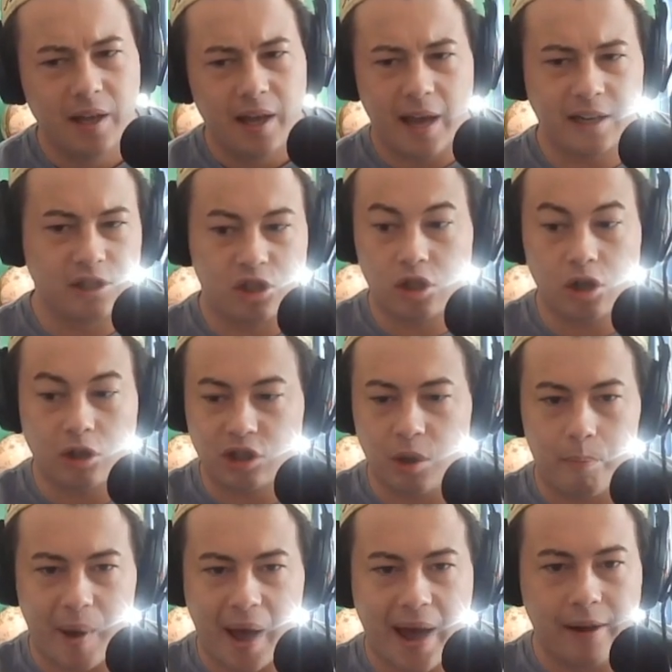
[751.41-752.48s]
And such a
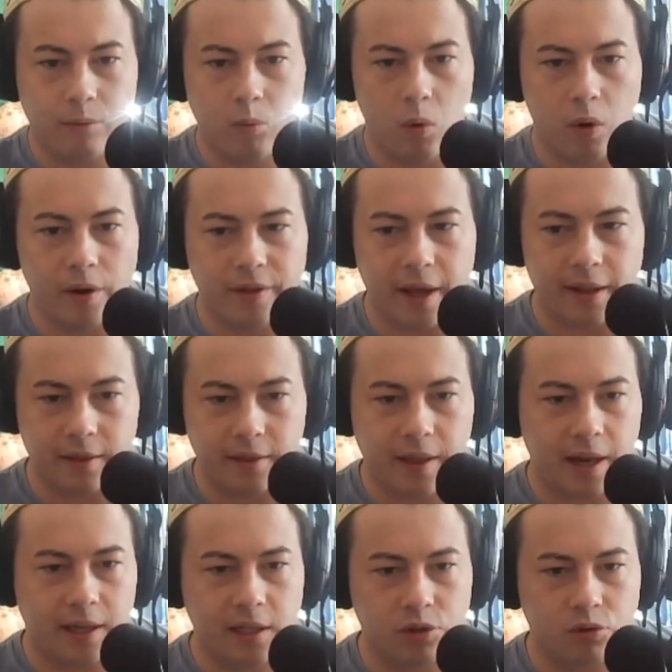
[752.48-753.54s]
bad one
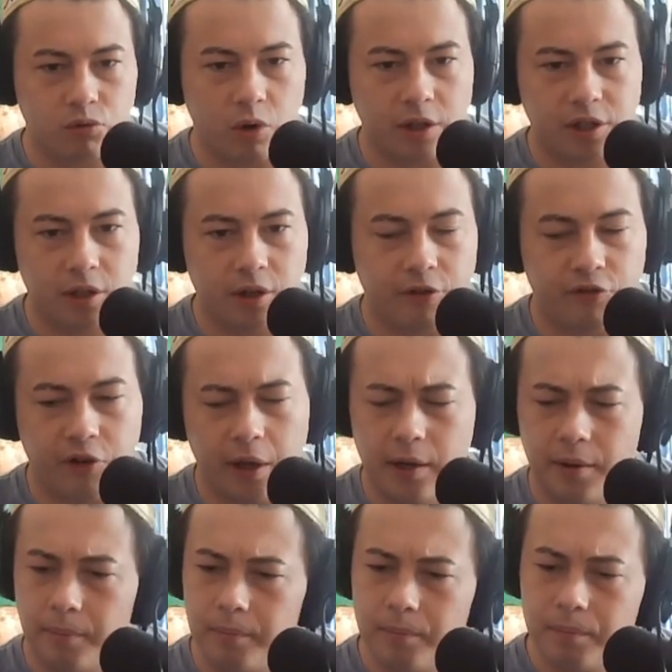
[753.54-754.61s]
that he's rushing to fight
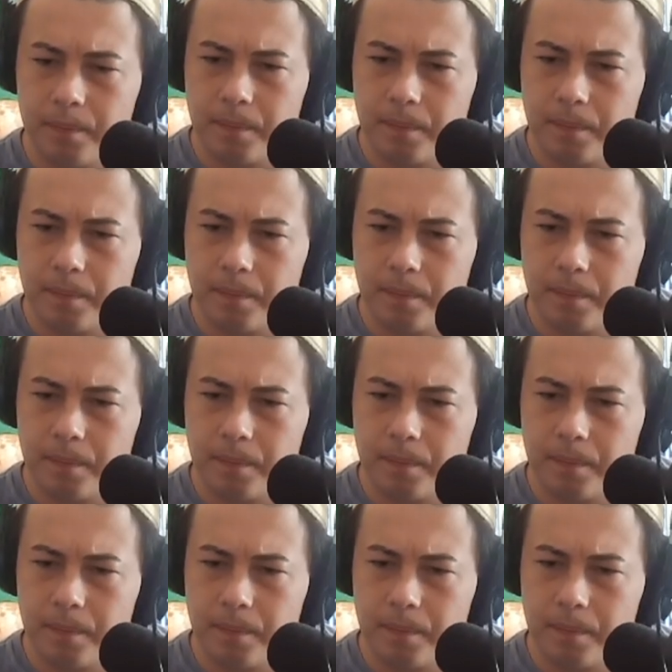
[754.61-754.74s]
him.